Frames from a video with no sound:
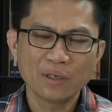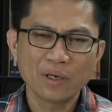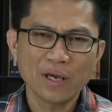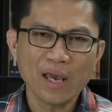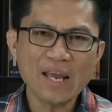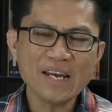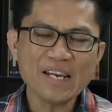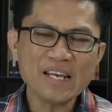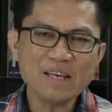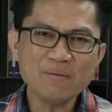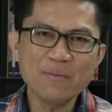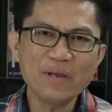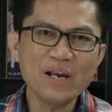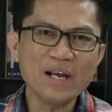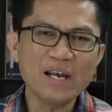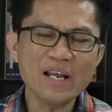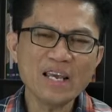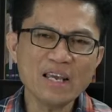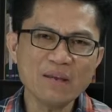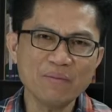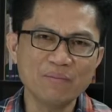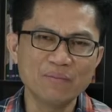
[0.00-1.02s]
And he
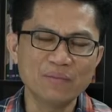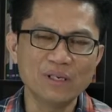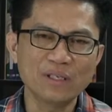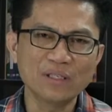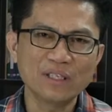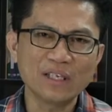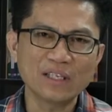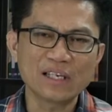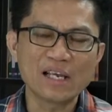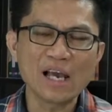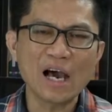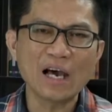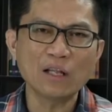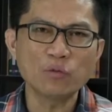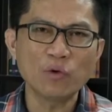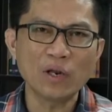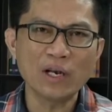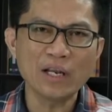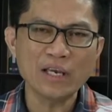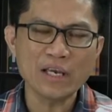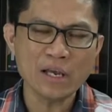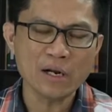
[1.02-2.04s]
believed that God
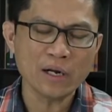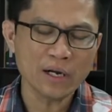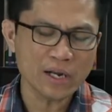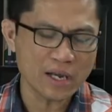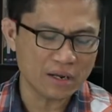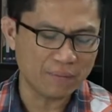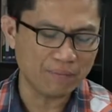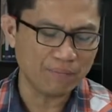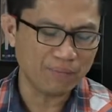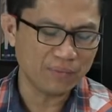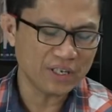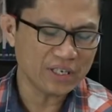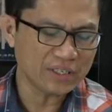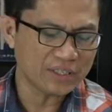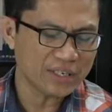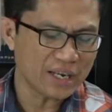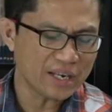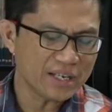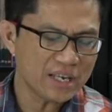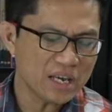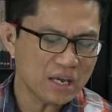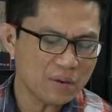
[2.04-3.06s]
will hear him. He
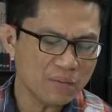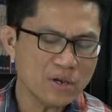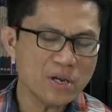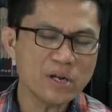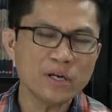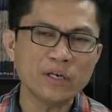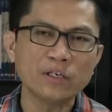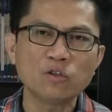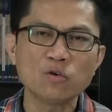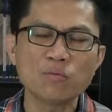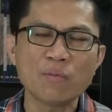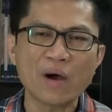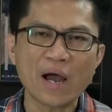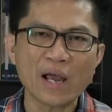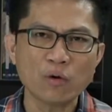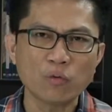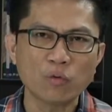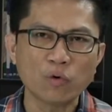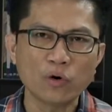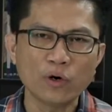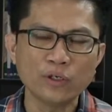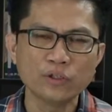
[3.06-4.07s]
said, give ear to
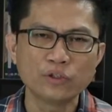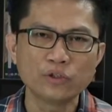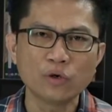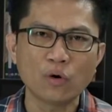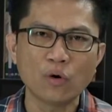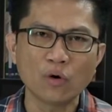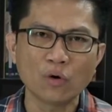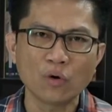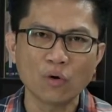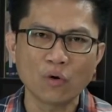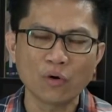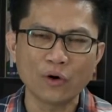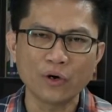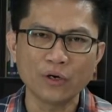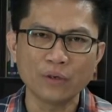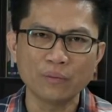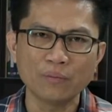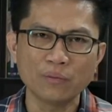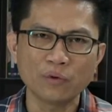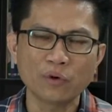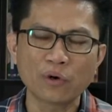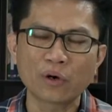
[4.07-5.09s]
my words, O
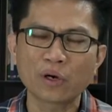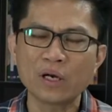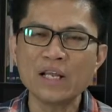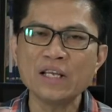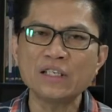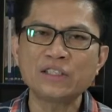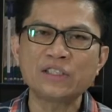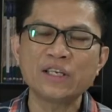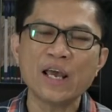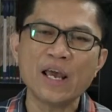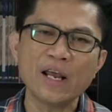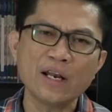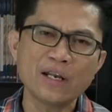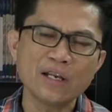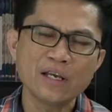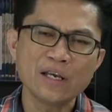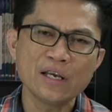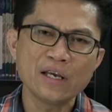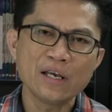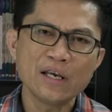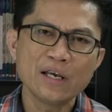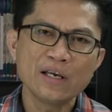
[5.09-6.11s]
Lord. Or listen
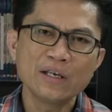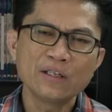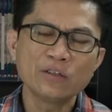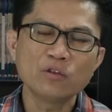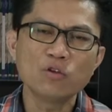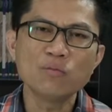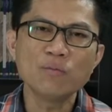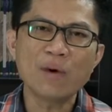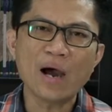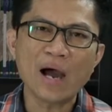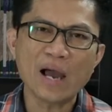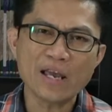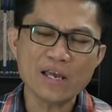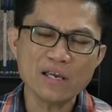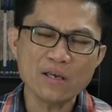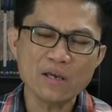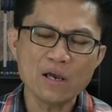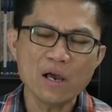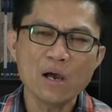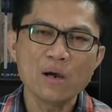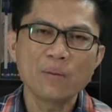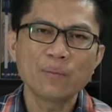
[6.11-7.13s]
to
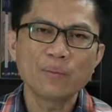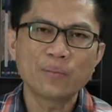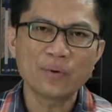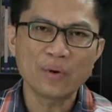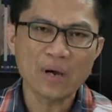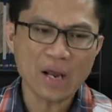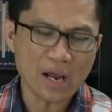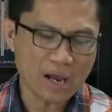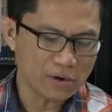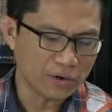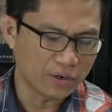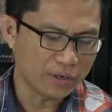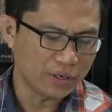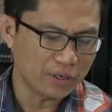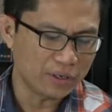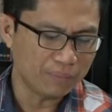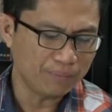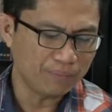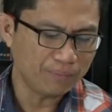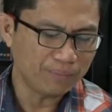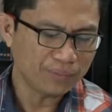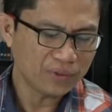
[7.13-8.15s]
my
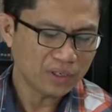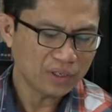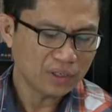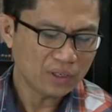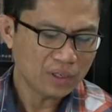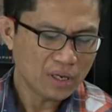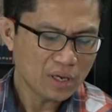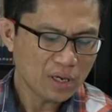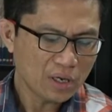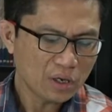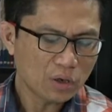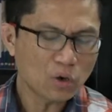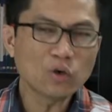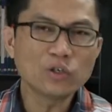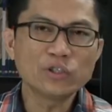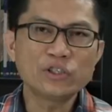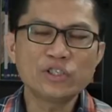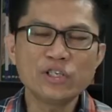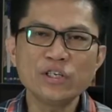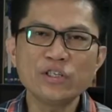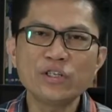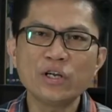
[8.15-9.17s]
prayer.
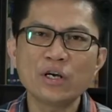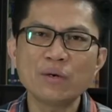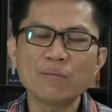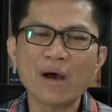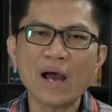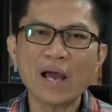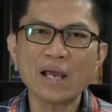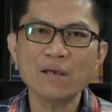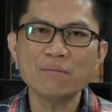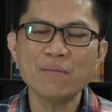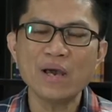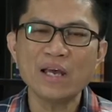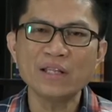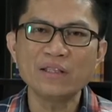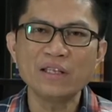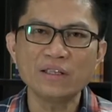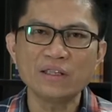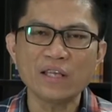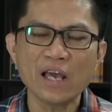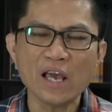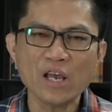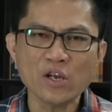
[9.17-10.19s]
Consider my
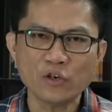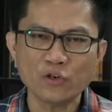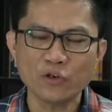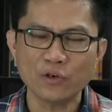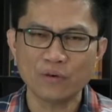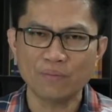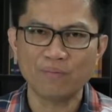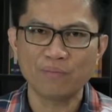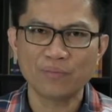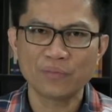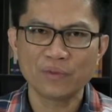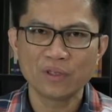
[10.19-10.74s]
meditation.